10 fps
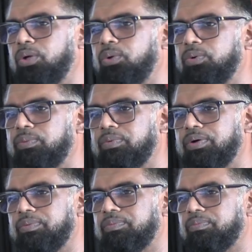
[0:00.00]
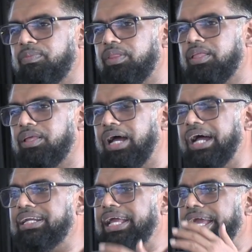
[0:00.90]
you
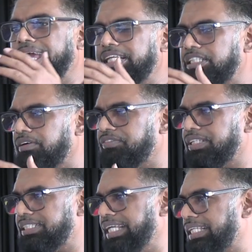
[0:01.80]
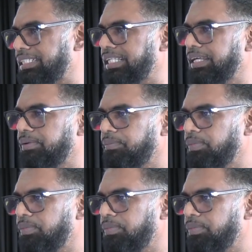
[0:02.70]
are the age of 60,